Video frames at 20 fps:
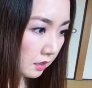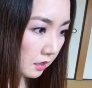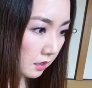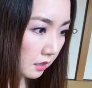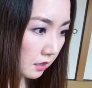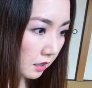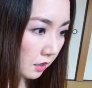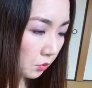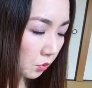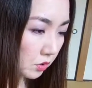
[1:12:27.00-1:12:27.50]

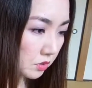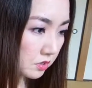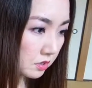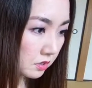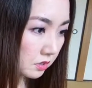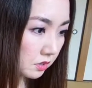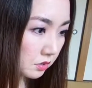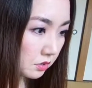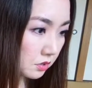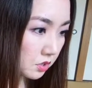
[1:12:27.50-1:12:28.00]
I want to
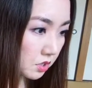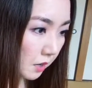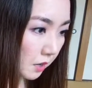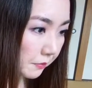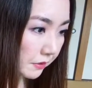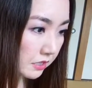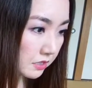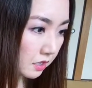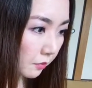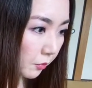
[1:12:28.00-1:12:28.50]
learn
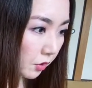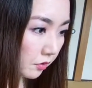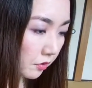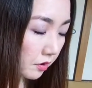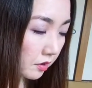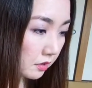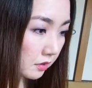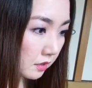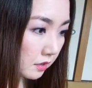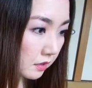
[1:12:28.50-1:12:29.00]
Japanese. I'm
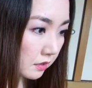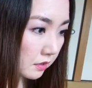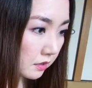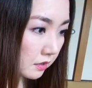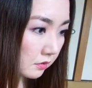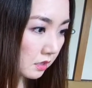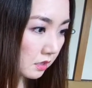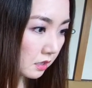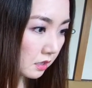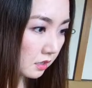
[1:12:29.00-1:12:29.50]
currently
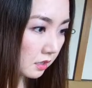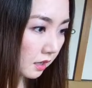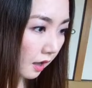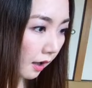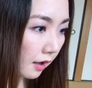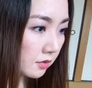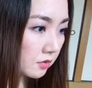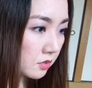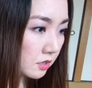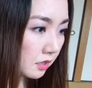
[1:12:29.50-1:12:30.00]
learning
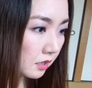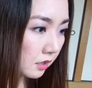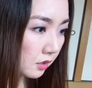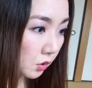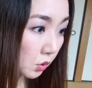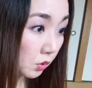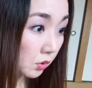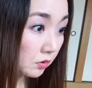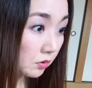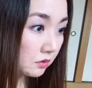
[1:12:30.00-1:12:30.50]
kanji.
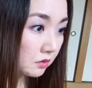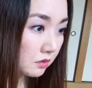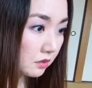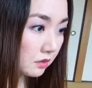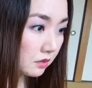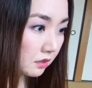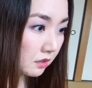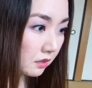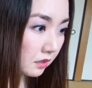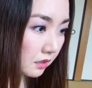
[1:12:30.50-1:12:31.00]

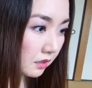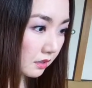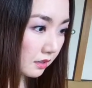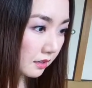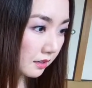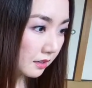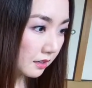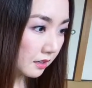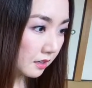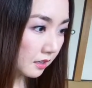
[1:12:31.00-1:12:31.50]
Cool.
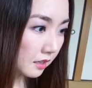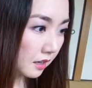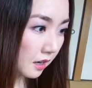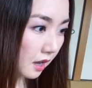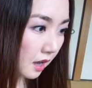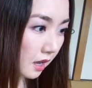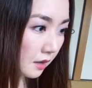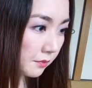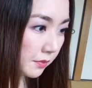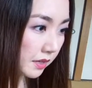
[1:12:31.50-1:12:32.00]

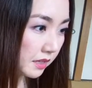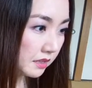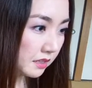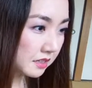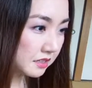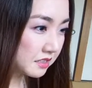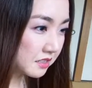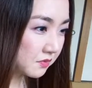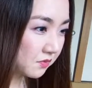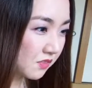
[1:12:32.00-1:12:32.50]
I bet that
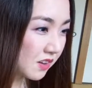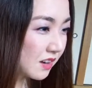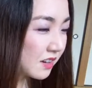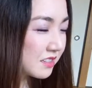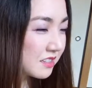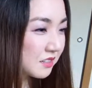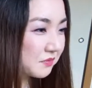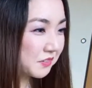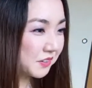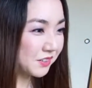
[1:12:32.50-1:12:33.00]
it's very
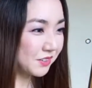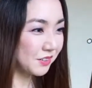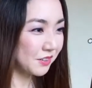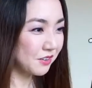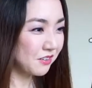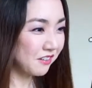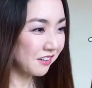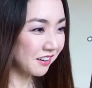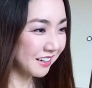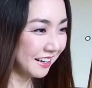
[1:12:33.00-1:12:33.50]

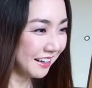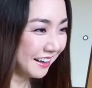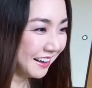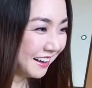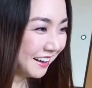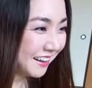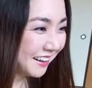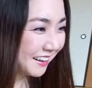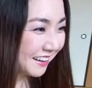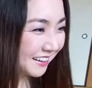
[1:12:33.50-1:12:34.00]
difficult.
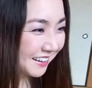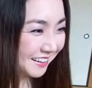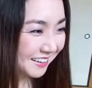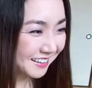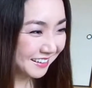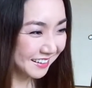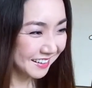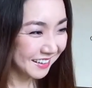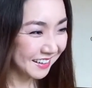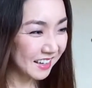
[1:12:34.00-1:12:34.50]

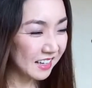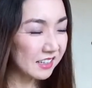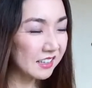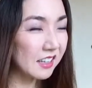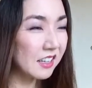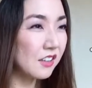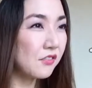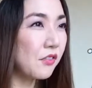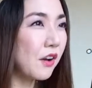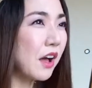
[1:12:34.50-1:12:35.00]

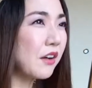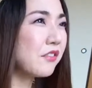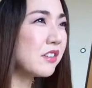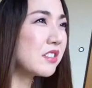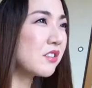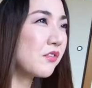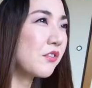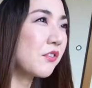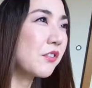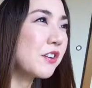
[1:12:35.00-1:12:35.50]
If I was
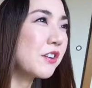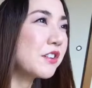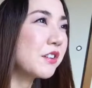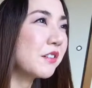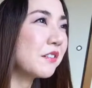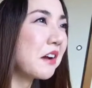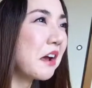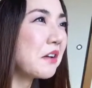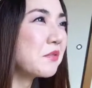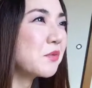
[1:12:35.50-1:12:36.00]
a
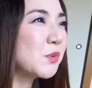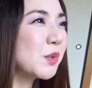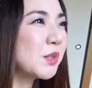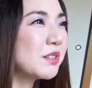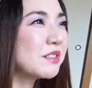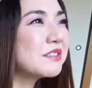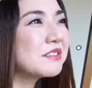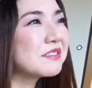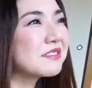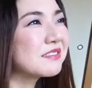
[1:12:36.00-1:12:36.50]
foreigner, I
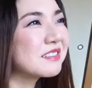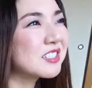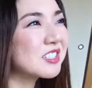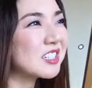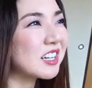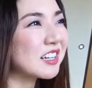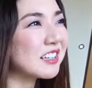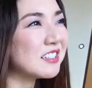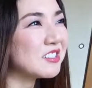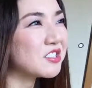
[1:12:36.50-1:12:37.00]
wouldn't
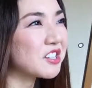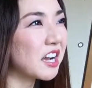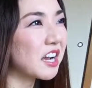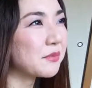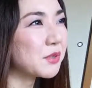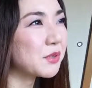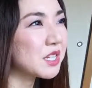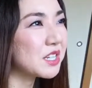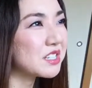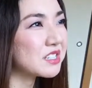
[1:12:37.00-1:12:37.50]
study
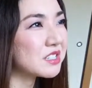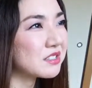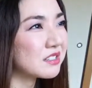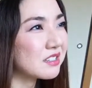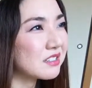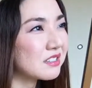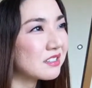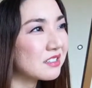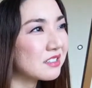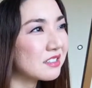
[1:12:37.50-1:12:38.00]
Japanese
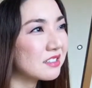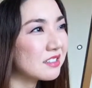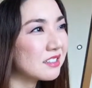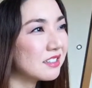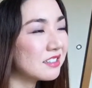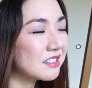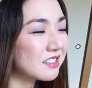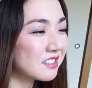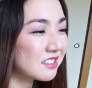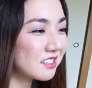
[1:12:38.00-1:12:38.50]
because
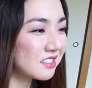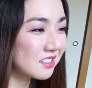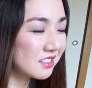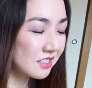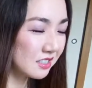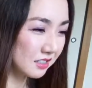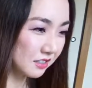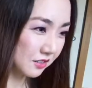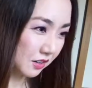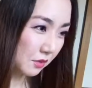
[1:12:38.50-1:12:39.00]
it's
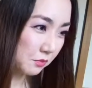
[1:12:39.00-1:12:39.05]
too